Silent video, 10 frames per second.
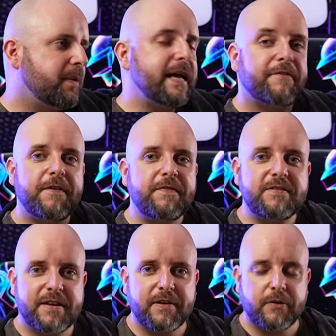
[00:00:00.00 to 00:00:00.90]
But yeah,
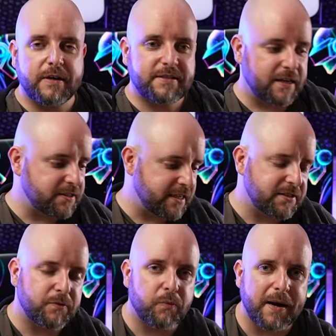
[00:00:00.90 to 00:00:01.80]
57 degrees
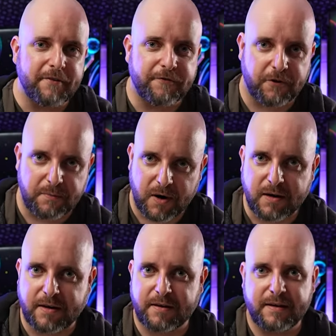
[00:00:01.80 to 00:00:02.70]
Celsius running
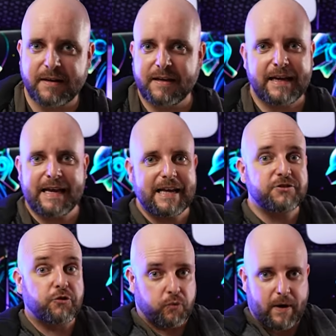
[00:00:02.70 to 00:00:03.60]
Furmark
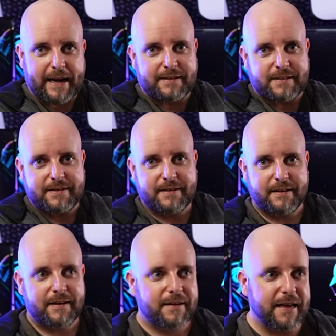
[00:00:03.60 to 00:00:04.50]
is great.
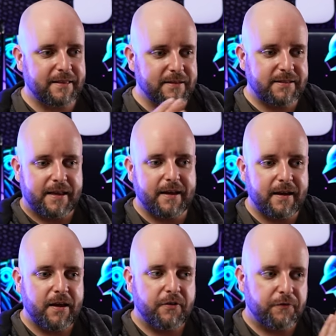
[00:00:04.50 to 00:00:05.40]
Like this
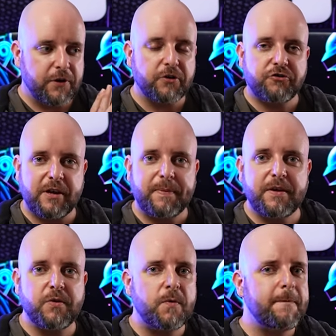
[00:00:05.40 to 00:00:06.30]
thing for your
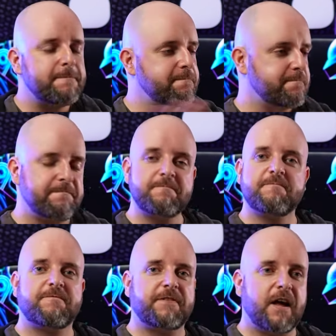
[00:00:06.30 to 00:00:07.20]
GPU,
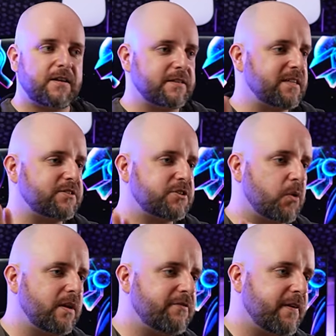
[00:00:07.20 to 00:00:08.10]
flawless. It's
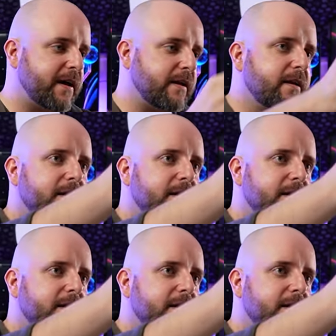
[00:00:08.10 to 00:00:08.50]
totally fine.